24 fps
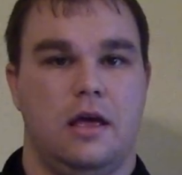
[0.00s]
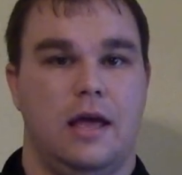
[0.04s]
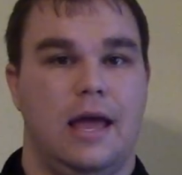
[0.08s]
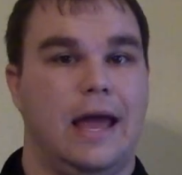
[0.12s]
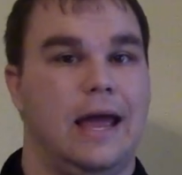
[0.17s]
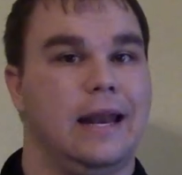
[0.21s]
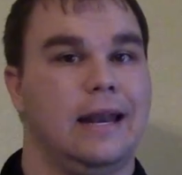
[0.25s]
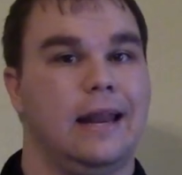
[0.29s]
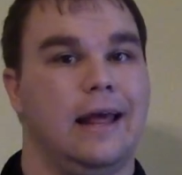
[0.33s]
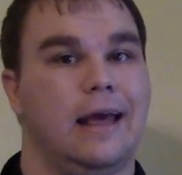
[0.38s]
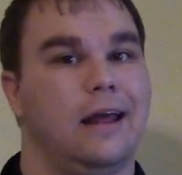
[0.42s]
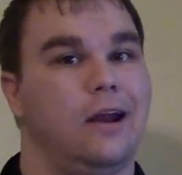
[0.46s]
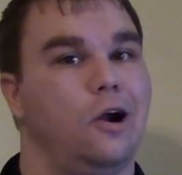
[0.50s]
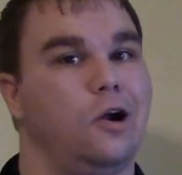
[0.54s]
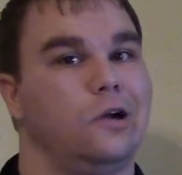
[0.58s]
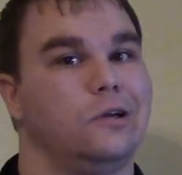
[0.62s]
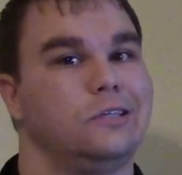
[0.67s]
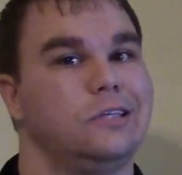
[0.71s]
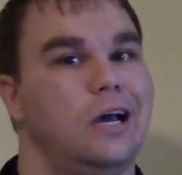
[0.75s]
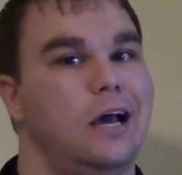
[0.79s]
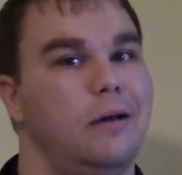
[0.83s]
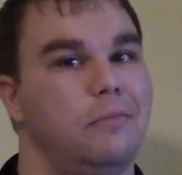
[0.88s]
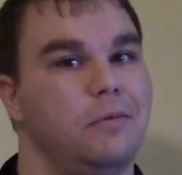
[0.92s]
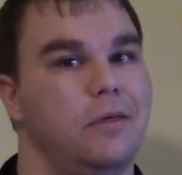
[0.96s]
And then on
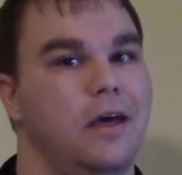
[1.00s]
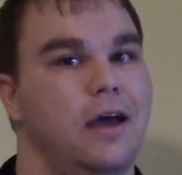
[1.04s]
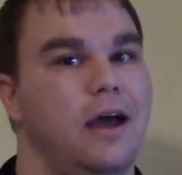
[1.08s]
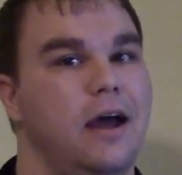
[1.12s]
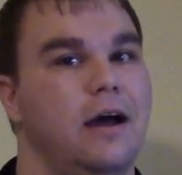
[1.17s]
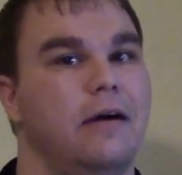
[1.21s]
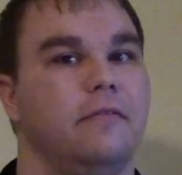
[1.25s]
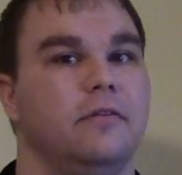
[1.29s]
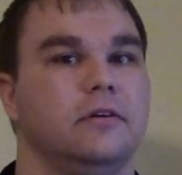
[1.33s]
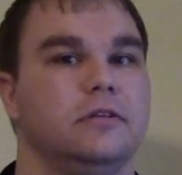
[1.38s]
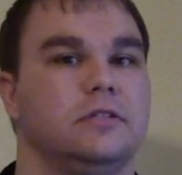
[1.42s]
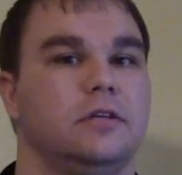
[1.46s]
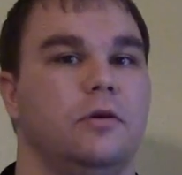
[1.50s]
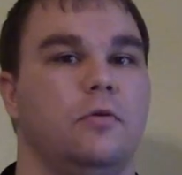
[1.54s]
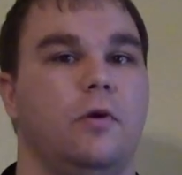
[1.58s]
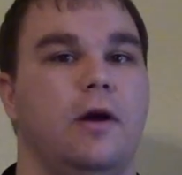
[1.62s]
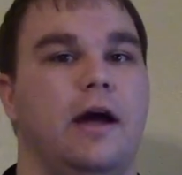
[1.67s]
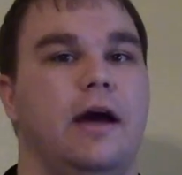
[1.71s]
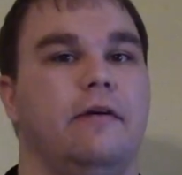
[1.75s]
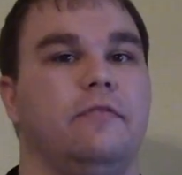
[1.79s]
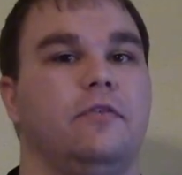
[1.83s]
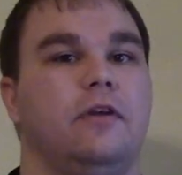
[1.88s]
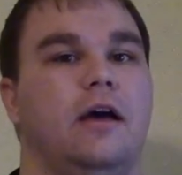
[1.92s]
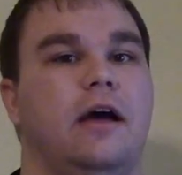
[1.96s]
top of that, obviously we
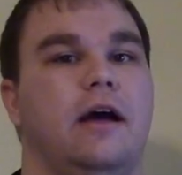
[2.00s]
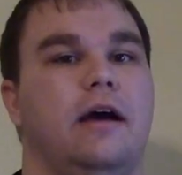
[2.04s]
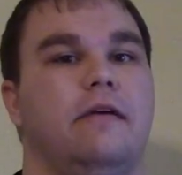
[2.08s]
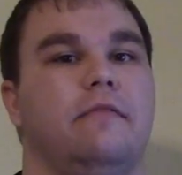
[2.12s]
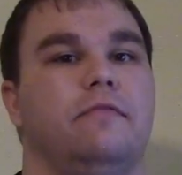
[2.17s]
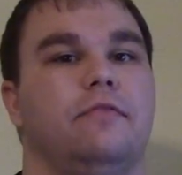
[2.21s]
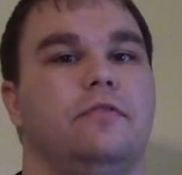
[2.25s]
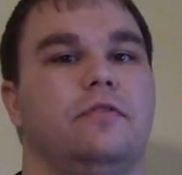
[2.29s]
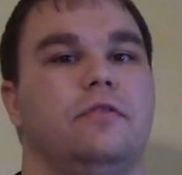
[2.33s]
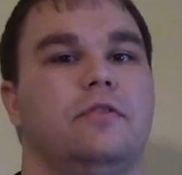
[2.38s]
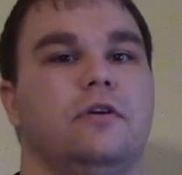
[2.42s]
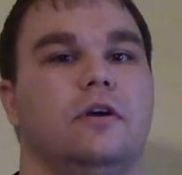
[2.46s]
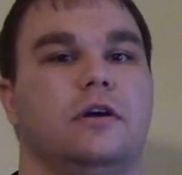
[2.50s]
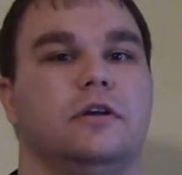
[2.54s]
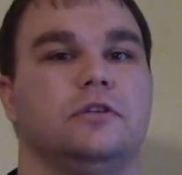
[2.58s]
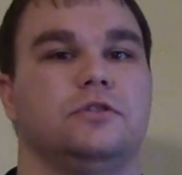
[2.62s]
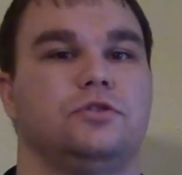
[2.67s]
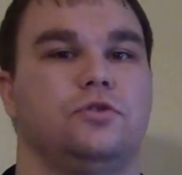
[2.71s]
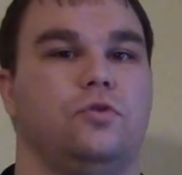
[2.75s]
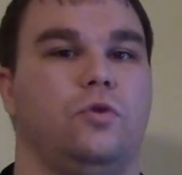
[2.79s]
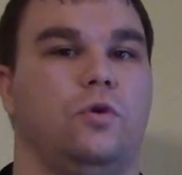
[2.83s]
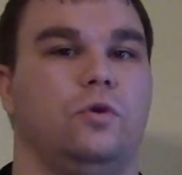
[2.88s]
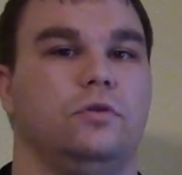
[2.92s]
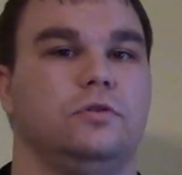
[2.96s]
have to have the
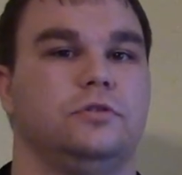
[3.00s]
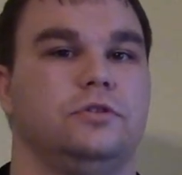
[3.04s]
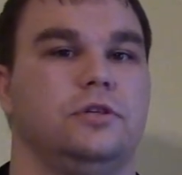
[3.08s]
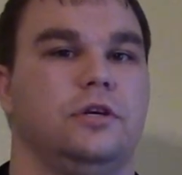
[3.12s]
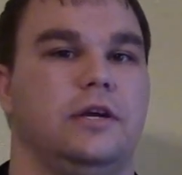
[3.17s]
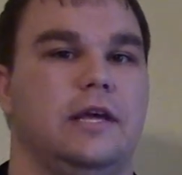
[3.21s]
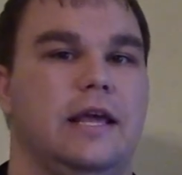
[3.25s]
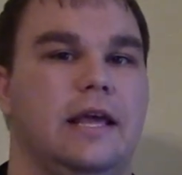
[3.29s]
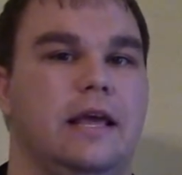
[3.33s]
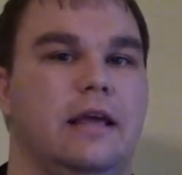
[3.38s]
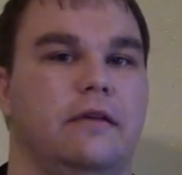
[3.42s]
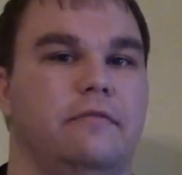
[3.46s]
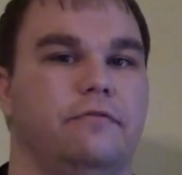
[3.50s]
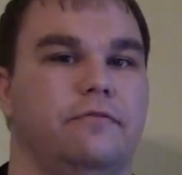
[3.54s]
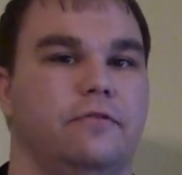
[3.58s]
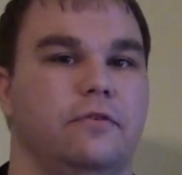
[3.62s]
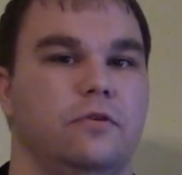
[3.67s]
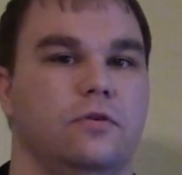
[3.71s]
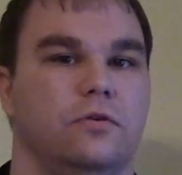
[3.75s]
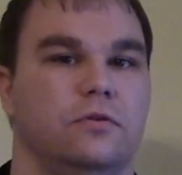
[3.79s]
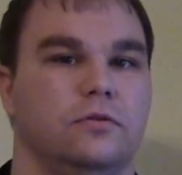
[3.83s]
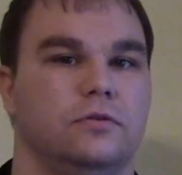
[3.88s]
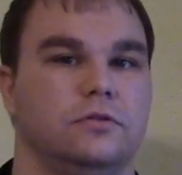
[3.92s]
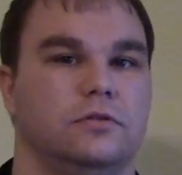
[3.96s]
control to eat
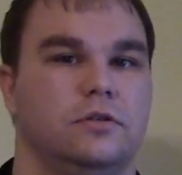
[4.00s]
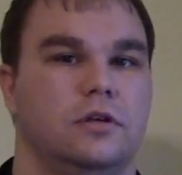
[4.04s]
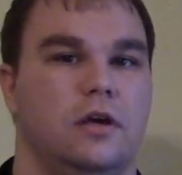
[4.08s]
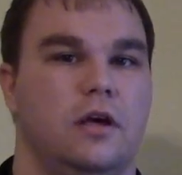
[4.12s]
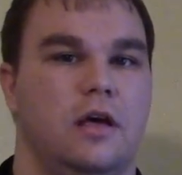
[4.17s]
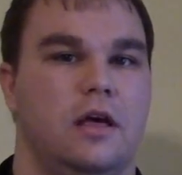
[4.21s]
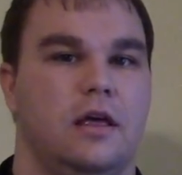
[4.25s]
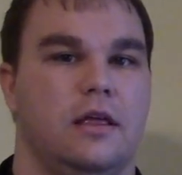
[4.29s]
foods